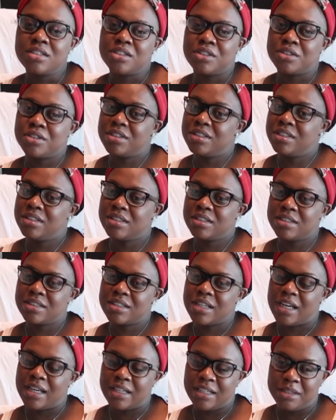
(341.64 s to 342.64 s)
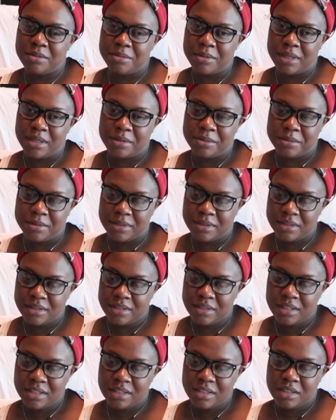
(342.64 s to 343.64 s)
So she's a tiny baby.
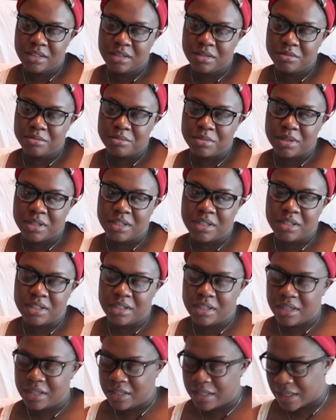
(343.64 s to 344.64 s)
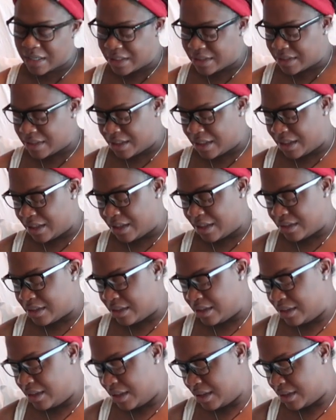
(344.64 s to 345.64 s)
But yeah, like I said,
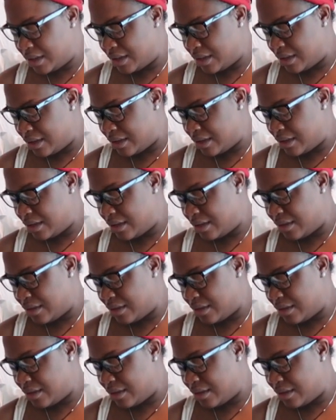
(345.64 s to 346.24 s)
she doesn't